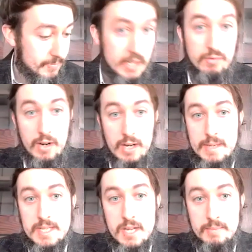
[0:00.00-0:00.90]
can really
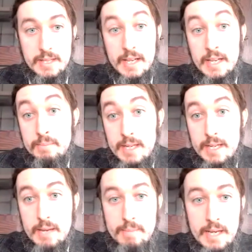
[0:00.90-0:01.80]
be something that can
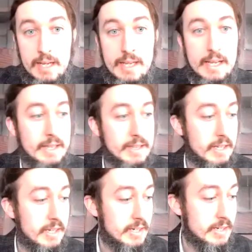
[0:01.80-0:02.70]
be appealing and
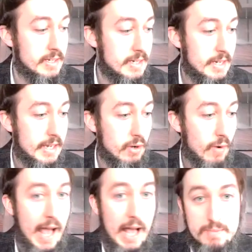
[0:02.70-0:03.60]
that can
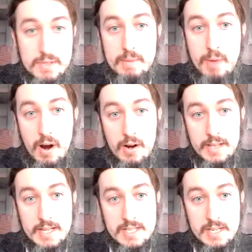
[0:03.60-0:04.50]
help to be part of
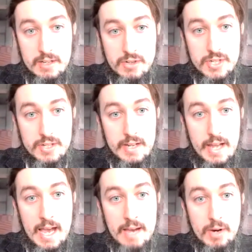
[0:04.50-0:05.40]
that solution
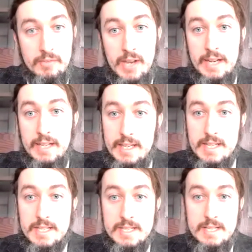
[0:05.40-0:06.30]
of getting
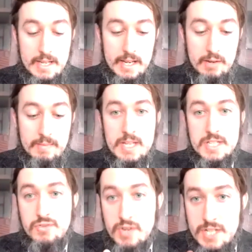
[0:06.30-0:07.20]
these
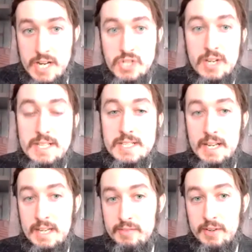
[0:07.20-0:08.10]
strategically
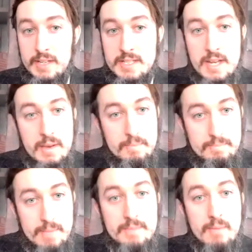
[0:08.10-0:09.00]
significant
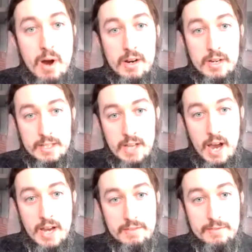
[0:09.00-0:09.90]
mid-market
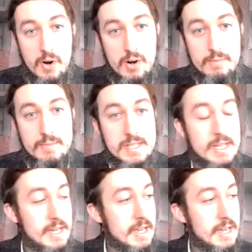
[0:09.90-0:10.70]
kind of firms